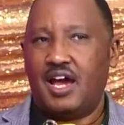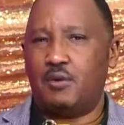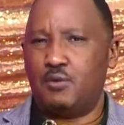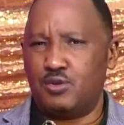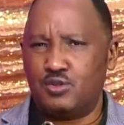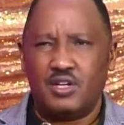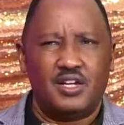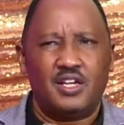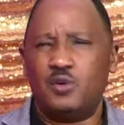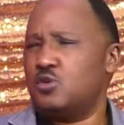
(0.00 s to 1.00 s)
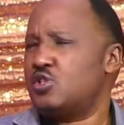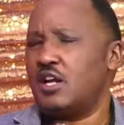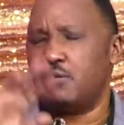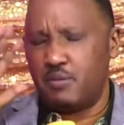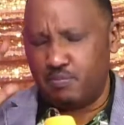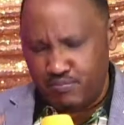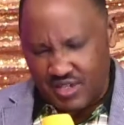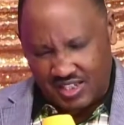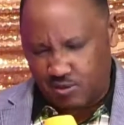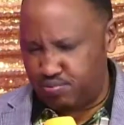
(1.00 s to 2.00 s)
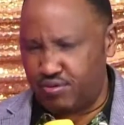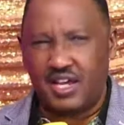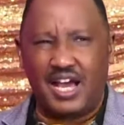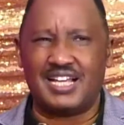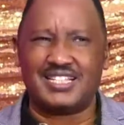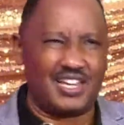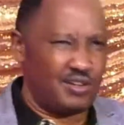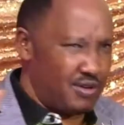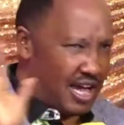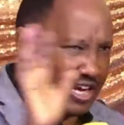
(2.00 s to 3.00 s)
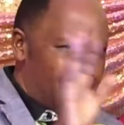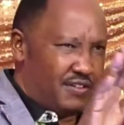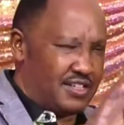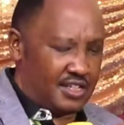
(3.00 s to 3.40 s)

I would. He would tell me just pray as I advance.